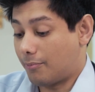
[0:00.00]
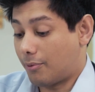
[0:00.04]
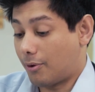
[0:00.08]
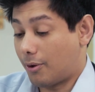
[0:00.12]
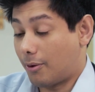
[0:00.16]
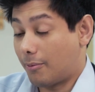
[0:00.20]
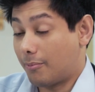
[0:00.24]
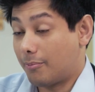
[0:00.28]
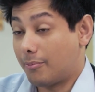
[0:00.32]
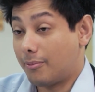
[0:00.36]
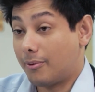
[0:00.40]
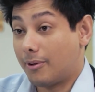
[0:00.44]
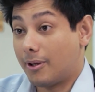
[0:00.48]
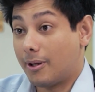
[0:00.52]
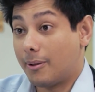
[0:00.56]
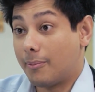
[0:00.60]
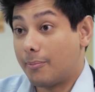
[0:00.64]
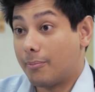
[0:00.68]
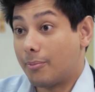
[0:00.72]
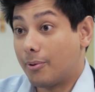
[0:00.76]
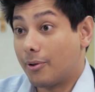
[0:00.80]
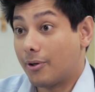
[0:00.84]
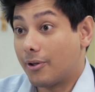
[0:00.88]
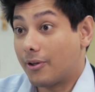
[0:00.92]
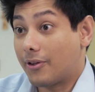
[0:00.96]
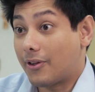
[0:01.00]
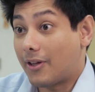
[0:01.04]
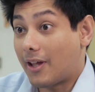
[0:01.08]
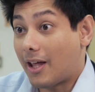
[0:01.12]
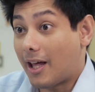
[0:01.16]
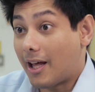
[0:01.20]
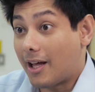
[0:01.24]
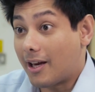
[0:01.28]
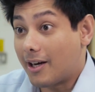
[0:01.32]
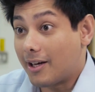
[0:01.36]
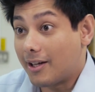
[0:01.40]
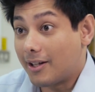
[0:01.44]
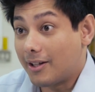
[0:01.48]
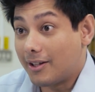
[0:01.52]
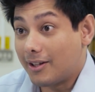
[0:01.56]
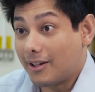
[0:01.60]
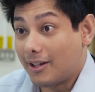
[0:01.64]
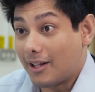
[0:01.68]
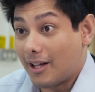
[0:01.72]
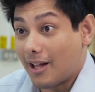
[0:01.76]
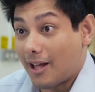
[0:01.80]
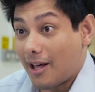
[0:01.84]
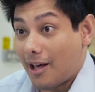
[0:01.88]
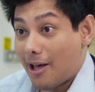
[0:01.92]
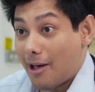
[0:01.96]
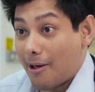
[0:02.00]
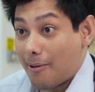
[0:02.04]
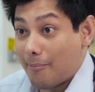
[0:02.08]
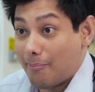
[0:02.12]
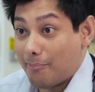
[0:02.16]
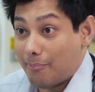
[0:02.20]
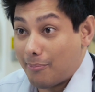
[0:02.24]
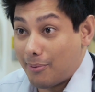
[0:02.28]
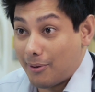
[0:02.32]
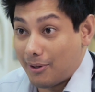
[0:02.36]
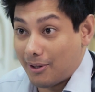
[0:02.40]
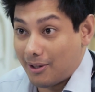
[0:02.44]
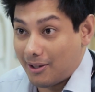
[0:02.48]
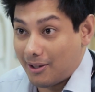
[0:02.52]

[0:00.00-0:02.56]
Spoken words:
a hospital from such an early point in your